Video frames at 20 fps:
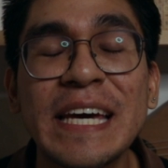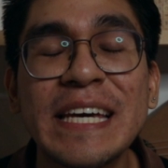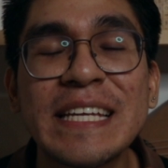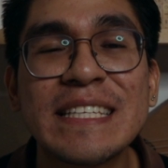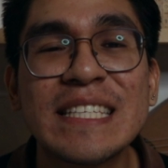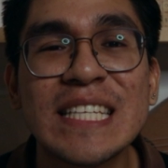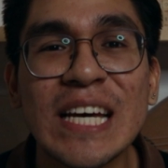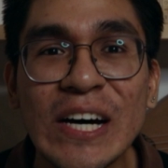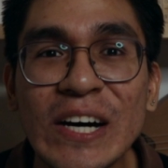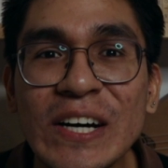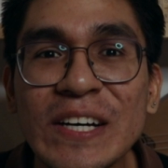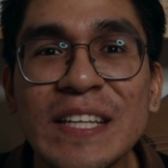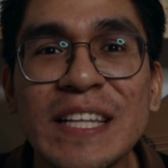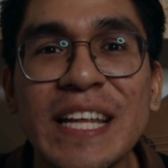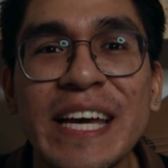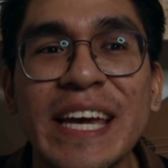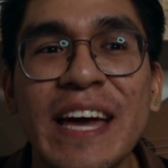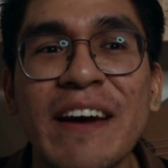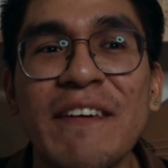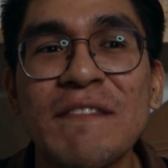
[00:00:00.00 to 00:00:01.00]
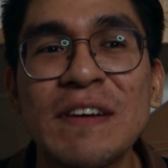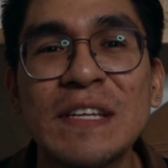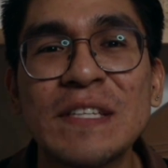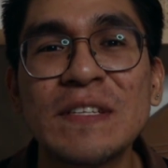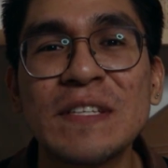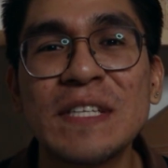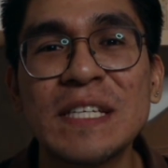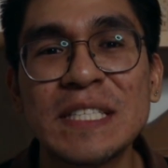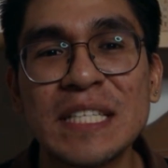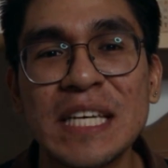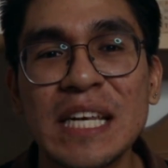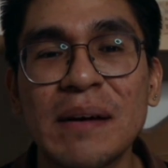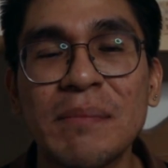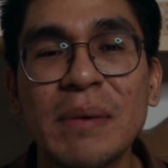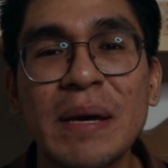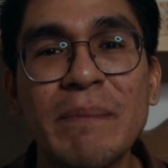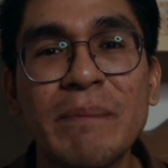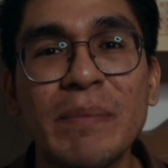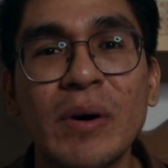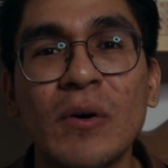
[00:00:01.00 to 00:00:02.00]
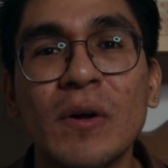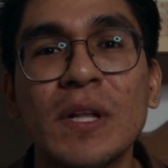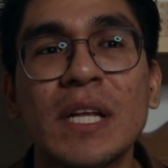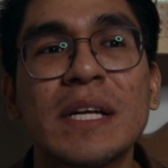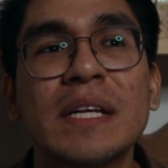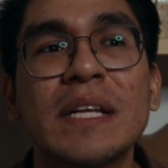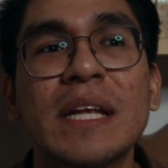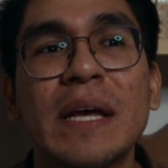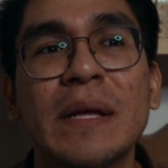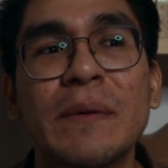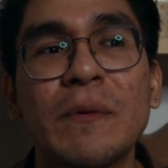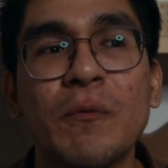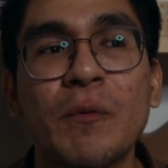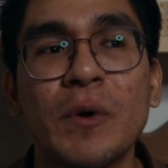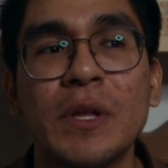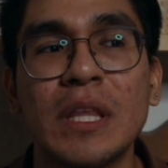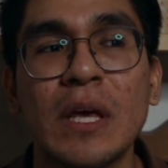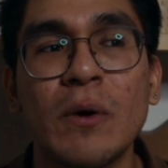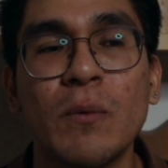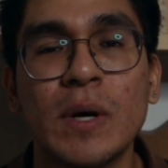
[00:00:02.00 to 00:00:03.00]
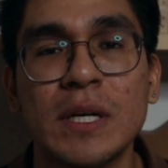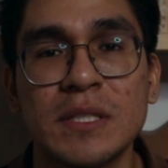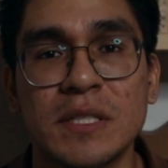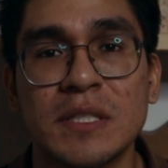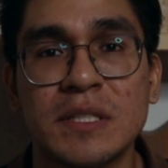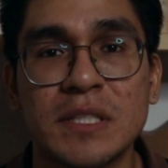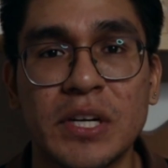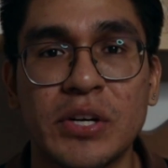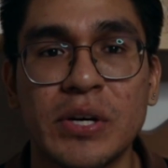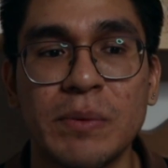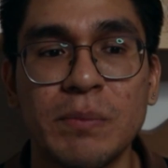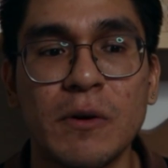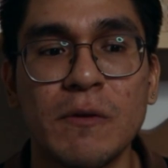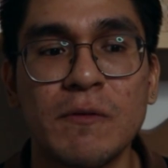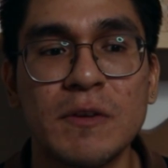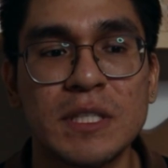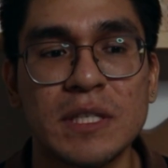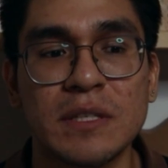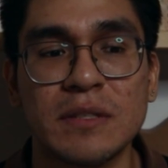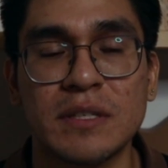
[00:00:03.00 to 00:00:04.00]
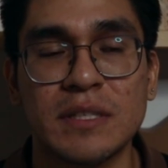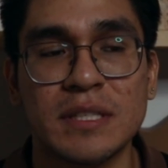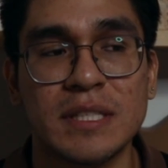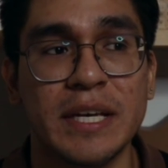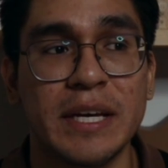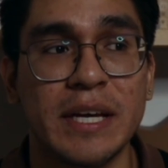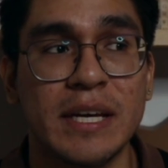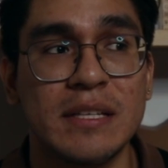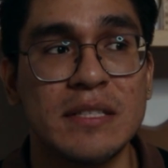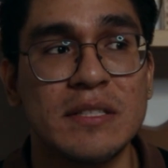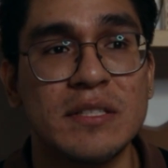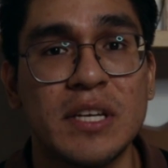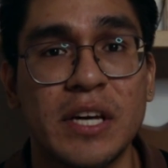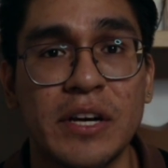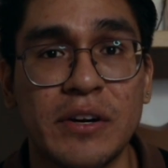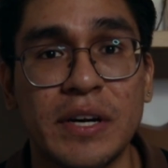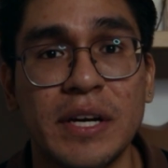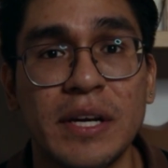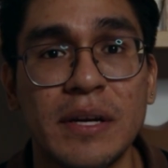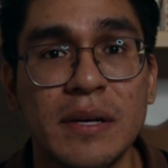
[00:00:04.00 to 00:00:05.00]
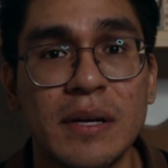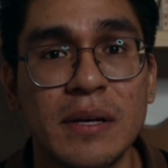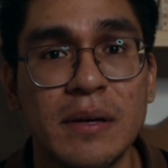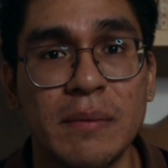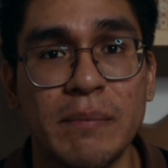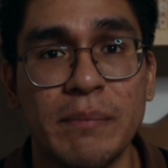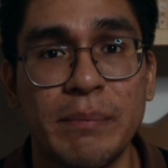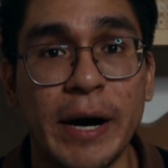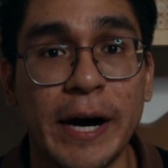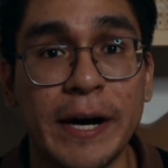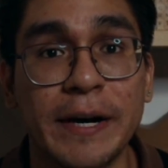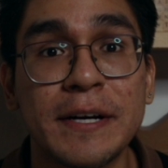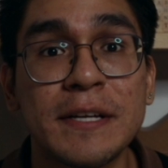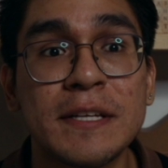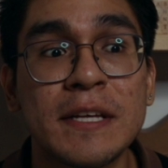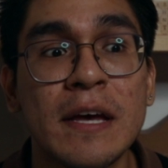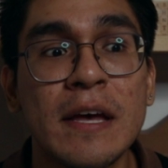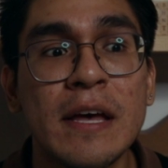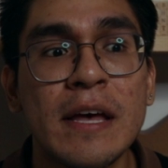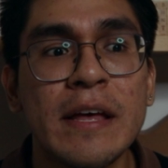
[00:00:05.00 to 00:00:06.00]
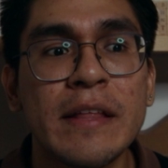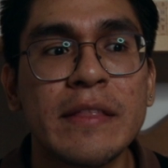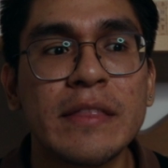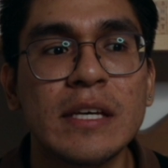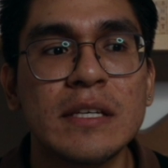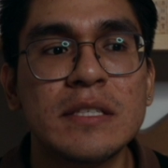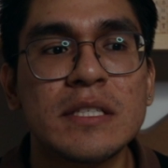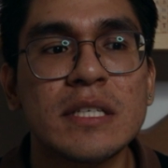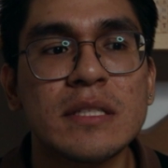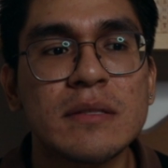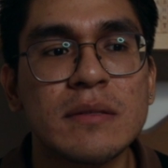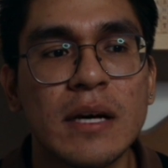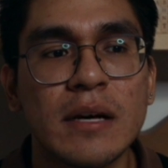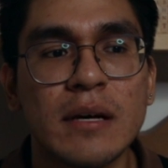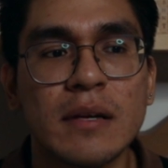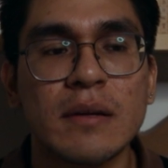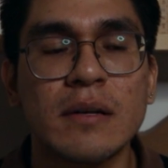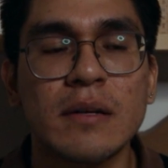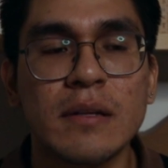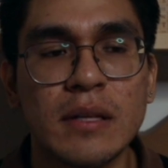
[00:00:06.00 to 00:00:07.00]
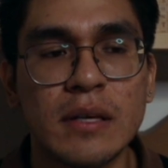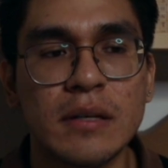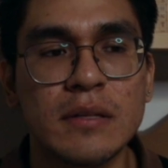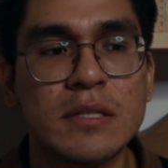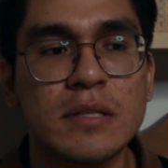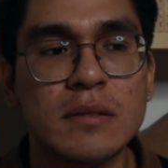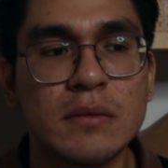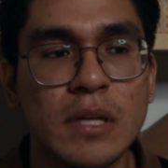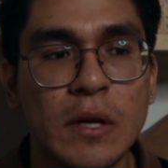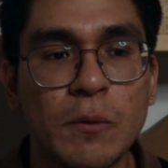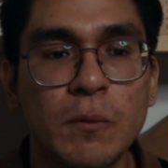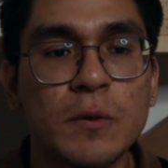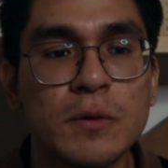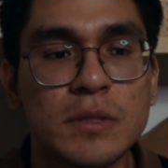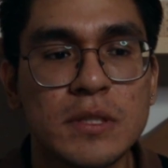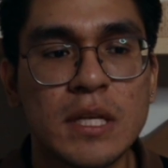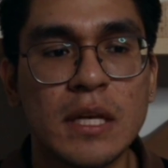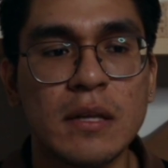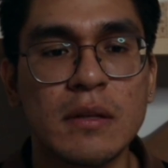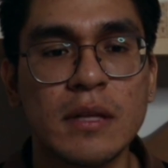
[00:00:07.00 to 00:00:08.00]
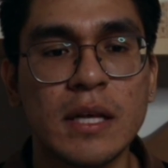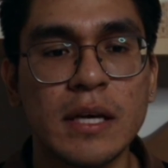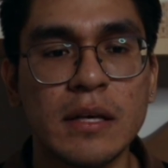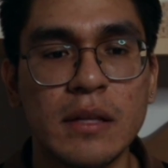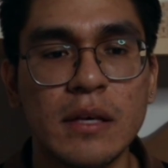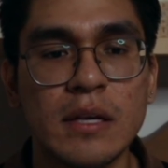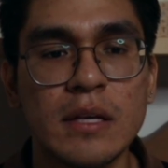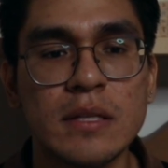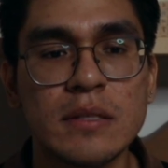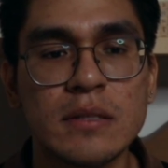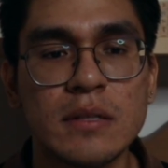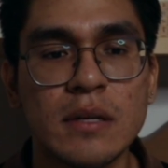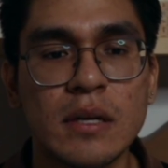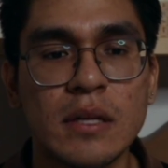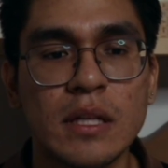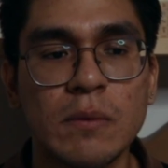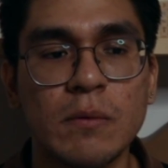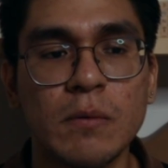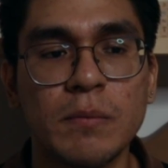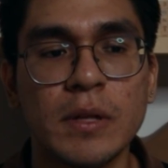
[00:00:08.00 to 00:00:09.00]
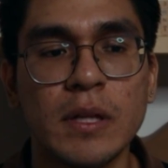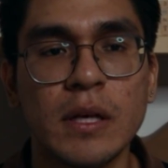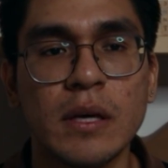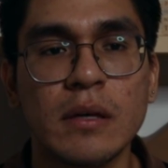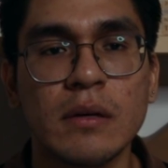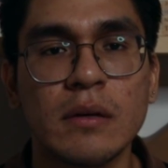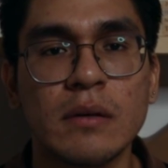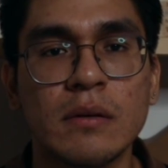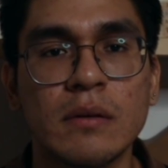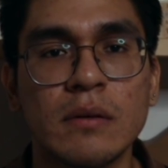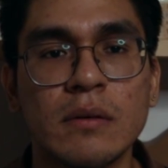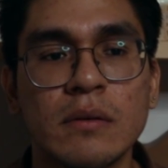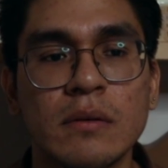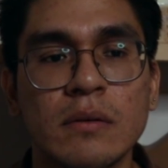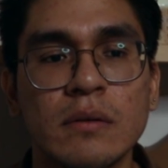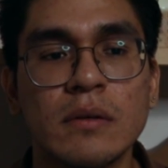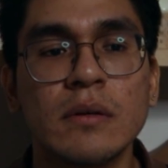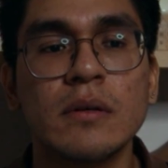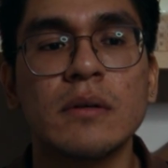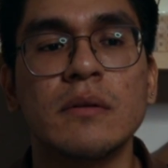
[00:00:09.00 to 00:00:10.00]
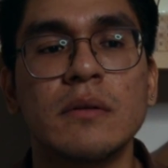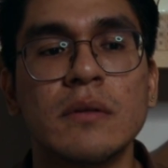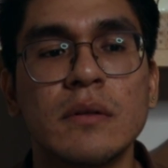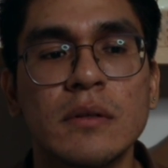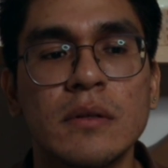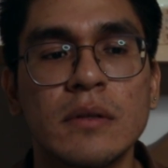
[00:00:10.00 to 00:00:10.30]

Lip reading: they don't, like I've been to the cinema in Poland, and when they watch the scary movies and there's like a scary part, they just, they will sit like this, and they will be like, oh.